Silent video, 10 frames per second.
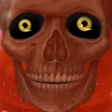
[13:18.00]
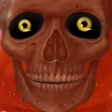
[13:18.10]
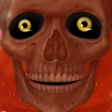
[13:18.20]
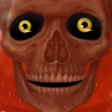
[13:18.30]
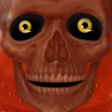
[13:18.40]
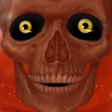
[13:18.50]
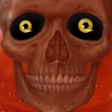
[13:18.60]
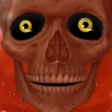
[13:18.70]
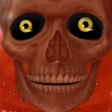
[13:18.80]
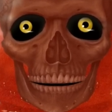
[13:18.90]
And guess what
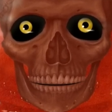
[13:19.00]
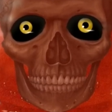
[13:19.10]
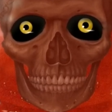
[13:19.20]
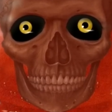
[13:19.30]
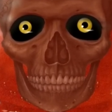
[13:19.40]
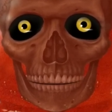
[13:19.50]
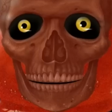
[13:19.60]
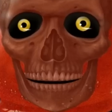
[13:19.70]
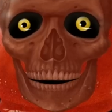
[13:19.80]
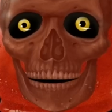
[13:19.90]
happened?
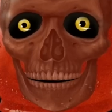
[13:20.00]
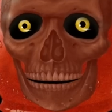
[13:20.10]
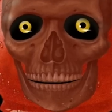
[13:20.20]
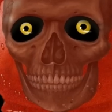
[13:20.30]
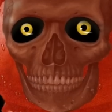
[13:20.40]
6.